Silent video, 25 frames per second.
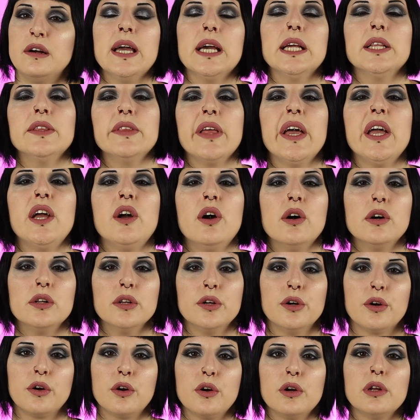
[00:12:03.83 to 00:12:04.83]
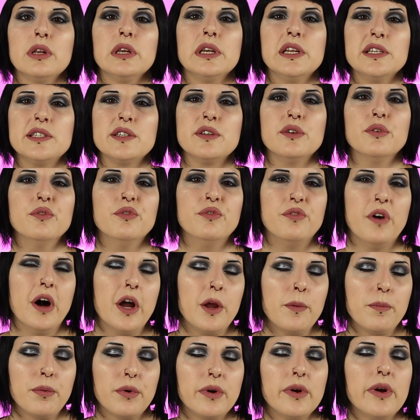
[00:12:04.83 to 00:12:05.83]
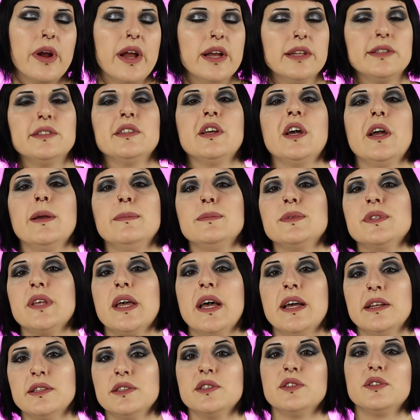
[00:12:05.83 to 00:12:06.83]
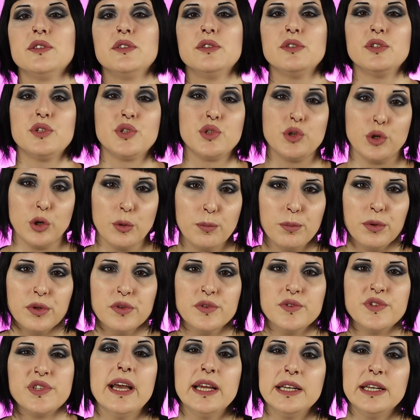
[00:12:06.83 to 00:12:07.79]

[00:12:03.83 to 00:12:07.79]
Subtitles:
And they call her Little Viper at times, hence Serpent.